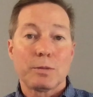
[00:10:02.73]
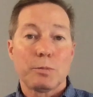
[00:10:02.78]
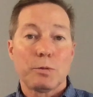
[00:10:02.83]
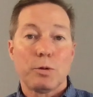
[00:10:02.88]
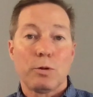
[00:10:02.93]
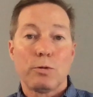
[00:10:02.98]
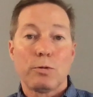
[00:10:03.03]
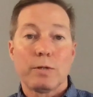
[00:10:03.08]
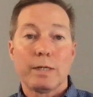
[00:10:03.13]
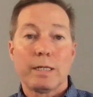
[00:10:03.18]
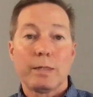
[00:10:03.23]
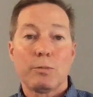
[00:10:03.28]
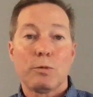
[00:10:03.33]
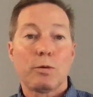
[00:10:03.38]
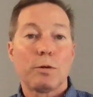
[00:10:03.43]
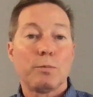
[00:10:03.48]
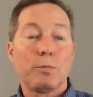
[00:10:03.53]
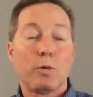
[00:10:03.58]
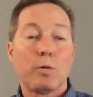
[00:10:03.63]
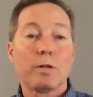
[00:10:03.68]
program
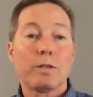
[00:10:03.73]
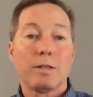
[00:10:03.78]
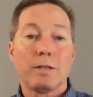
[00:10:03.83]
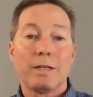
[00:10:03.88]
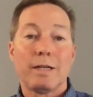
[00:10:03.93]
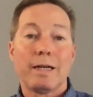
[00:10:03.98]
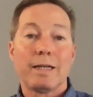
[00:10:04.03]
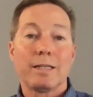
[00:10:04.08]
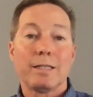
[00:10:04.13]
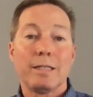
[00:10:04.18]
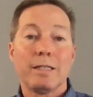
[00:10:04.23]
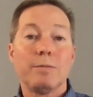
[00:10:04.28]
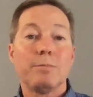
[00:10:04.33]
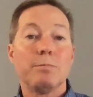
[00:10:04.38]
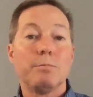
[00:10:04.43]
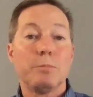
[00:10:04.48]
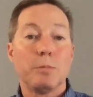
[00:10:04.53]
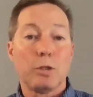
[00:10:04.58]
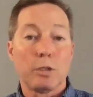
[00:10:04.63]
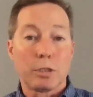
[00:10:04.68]
or more than likely
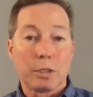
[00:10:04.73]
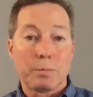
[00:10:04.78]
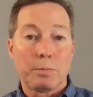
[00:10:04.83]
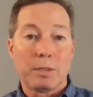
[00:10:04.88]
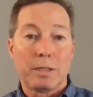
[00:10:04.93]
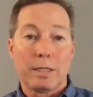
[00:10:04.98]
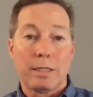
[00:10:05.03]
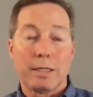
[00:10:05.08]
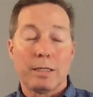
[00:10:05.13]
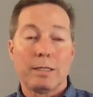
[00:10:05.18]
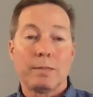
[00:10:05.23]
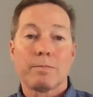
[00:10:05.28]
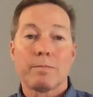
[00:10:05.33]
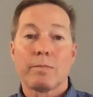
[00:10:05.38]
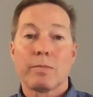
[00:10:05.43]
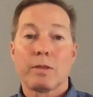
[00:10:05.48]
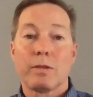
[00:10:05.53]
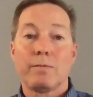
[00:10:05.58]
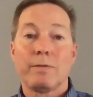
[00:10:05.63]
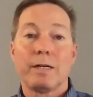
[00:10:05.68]
multiply
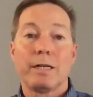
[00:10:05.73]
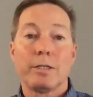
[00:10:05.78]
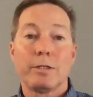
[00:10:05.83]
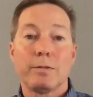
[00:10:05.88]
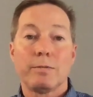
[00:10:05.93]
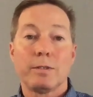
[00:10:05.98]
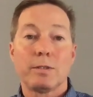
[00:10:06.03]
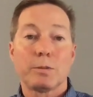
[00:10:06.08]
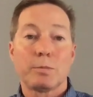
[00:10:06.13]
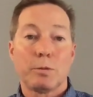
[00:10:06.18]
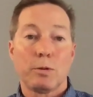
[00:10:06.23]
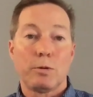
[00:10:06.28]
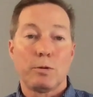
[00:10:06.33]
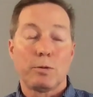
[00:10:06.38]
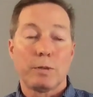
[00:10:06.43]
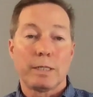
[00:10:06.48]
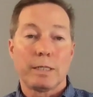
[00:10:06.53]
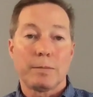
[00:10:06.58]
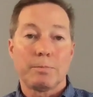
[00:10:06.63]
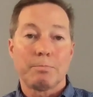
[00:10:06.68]
the value of this
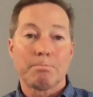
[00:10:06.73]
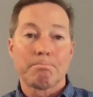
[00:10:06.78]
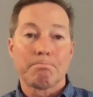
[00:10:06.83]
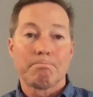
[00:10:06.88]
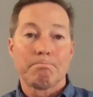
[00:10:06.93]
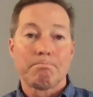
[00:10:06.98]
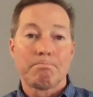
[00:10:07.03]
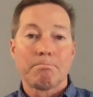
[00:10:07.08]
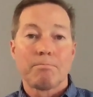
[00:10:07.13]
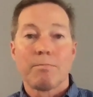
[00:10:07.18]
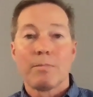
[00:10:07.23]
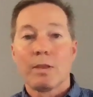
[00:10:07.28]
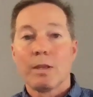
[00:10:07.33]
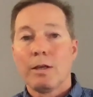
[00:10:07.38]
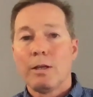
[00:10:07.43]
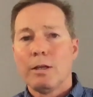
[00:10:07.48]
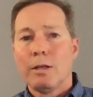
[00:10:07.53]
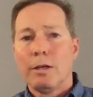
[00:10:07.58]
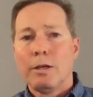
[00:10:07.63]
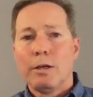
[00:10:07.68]
program.
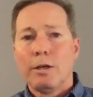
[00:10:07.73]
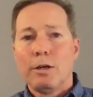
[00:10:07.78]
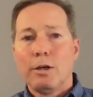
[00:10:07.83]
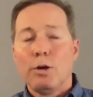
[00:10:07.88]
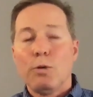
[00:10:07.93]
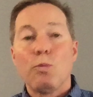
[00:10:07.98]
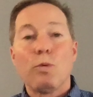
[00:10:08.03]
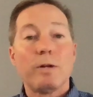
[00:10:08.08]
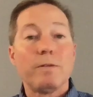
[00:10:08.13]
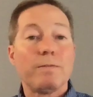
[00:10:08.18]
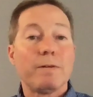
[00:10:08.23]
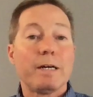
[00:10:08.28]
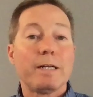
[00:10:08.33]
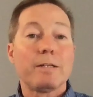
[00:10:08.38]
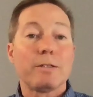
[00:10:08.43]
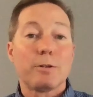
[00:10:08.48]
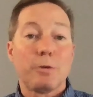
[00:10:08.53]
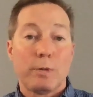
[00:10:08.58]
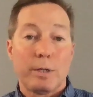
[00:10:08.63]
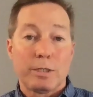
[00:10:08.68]
One
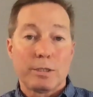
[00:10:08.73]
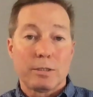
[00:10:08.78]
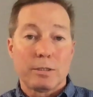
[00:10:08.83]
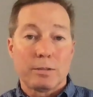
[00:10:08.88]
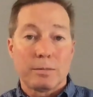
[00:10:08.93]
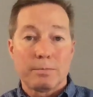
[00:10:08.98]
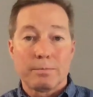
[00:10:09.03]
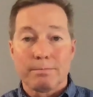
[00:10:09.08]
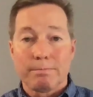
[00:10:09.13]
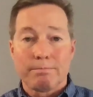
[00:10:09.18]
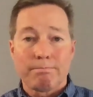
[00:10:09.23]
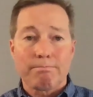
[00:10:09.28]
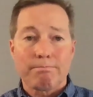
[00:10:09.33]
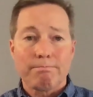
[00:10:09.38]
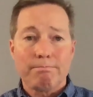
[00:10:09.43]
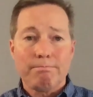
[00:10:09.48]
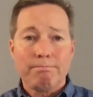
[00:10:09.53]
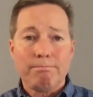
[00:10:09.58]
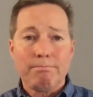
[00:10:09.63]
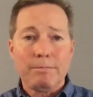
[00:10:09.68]
final question.
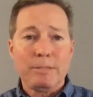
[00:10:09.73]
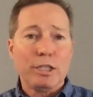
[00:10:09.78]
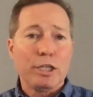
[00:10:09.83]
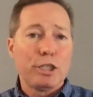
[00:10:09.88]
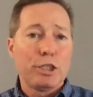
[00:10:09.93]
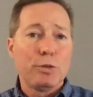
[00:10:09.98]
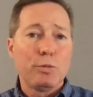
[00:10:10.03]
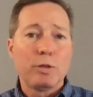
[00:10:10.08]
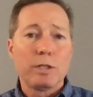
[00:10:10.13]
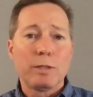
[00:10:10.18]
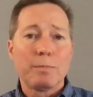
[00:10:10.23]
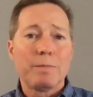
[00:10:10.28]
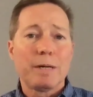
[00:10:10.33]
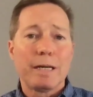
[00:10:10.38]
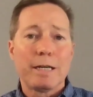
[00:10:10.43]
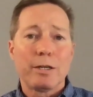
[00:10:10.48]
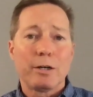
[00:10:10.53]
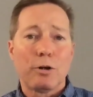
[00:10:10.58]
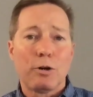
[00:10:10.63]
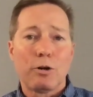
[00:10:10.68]
You wouldn't buy
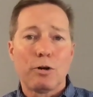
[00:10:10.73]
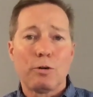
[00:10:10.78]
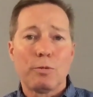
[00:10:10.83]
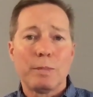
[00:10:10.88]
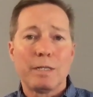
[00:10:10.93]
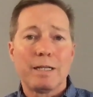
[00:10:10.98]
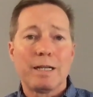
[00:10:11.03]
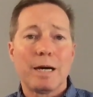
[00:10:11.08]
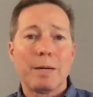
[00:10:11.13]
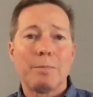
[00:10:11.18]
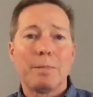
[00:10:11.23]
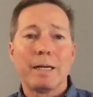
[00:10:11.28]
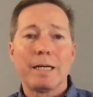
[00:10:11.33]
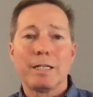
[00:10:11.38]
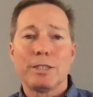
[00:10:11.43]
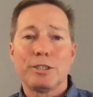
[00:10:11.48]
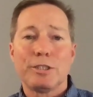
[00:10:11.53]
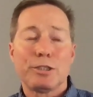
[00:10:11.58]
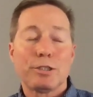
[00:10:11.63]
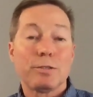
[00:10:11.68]
a home and not buy
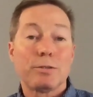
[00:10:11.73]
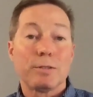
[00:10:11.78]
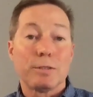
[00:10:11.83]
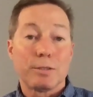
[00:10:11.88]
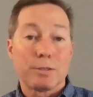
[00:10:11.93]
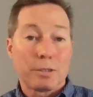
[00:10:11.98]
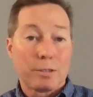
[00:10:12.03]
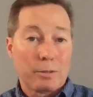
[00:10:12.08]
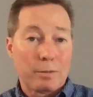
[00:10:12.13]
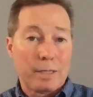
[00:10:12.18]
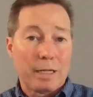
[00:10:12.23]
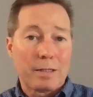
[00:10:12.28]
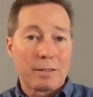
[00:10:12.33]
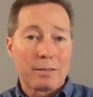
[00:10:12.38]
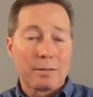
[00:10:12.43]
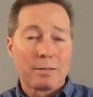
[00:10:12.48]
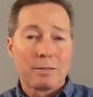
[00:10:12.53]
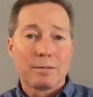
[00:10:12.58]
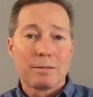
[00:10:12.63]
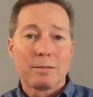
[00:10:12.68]
insurance, correct?